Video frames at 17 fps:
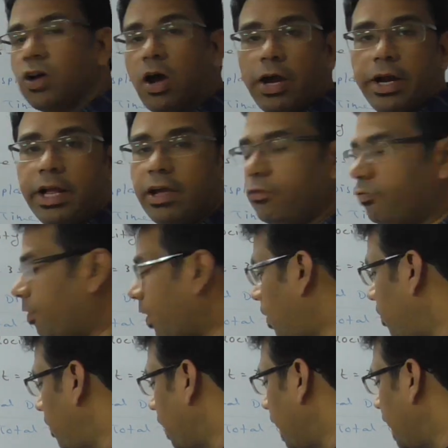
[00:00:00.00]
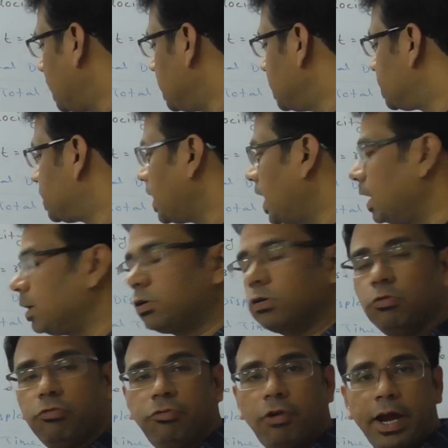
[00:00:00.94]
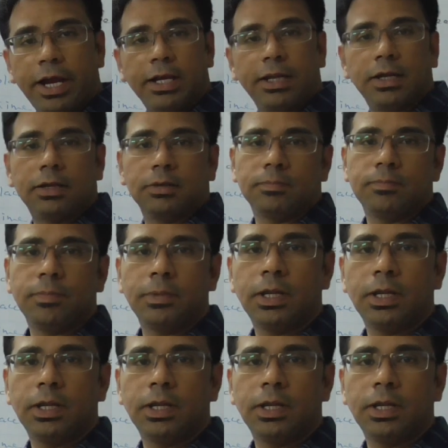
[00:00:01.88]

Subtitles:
joining from initial to final.